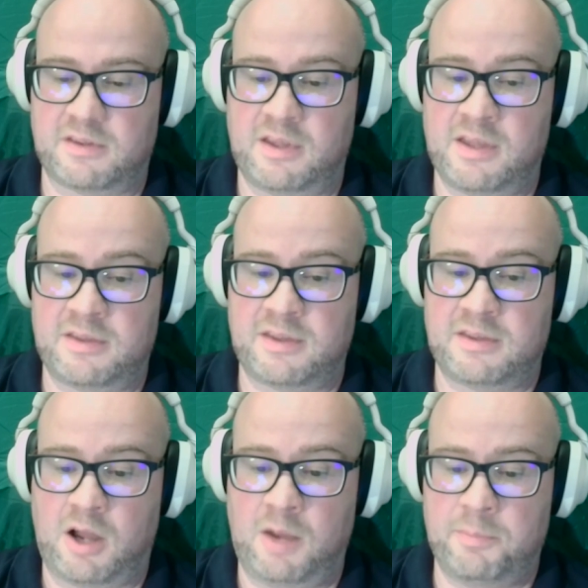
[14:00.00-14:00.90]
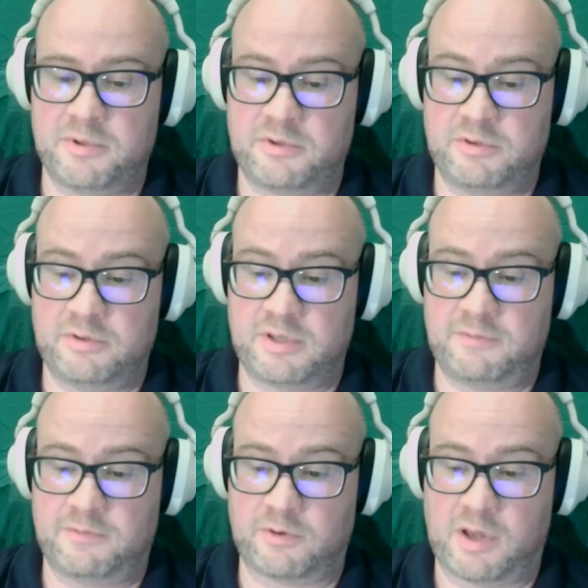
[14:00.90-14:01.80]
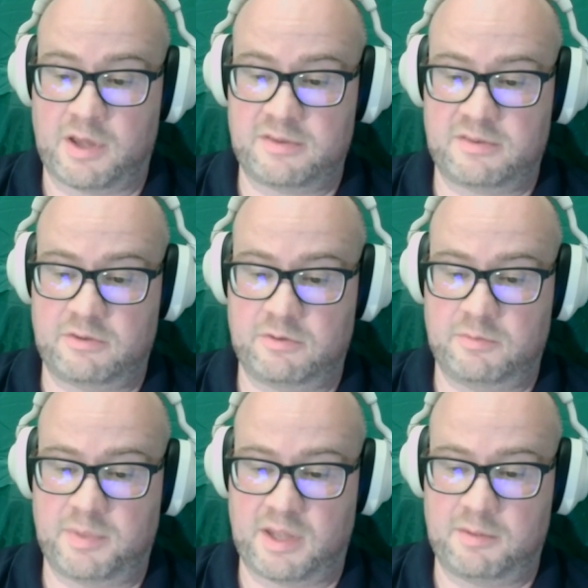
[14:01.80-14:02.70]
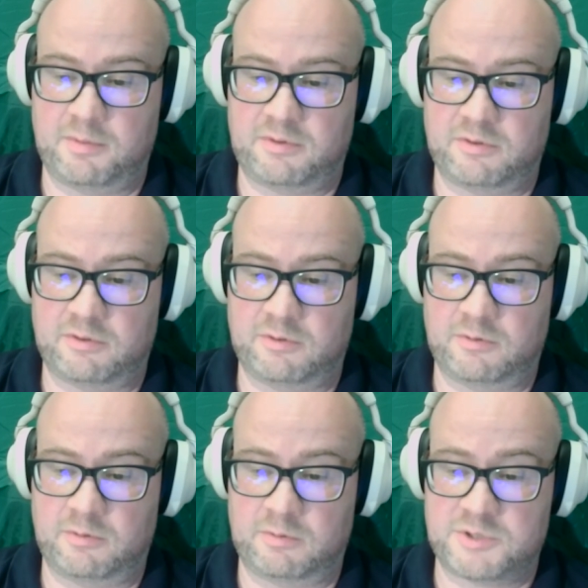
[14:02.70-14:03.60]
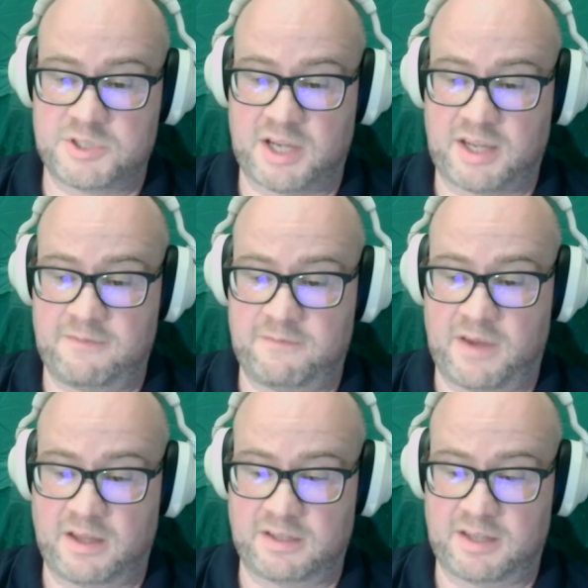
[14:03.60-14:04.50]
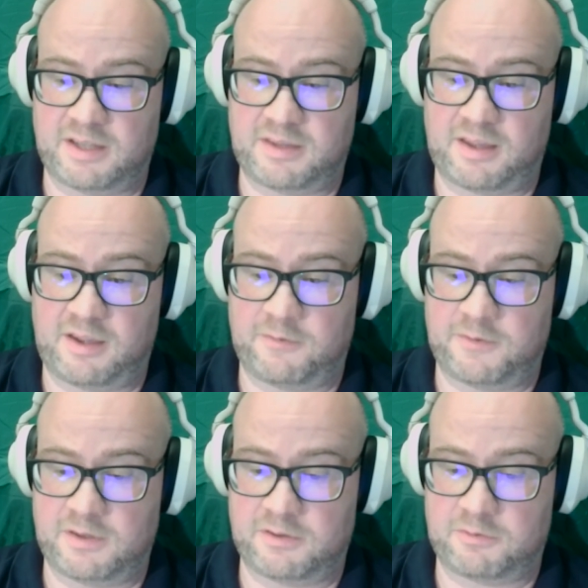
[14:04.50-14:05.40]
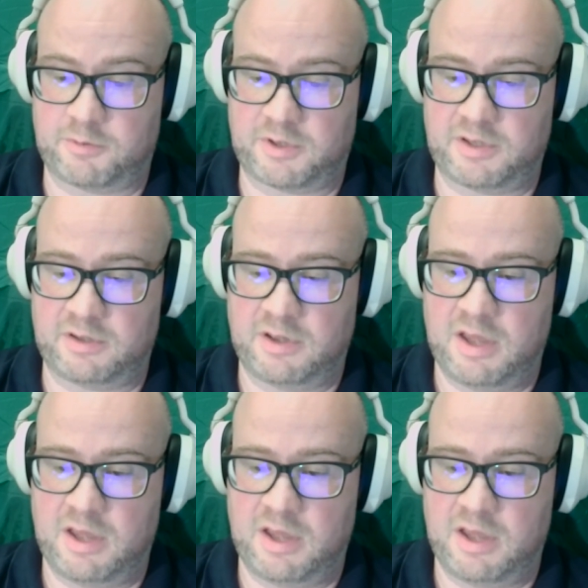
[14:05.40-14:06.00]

is an opportunity for us to be able to check and validate that everything is working.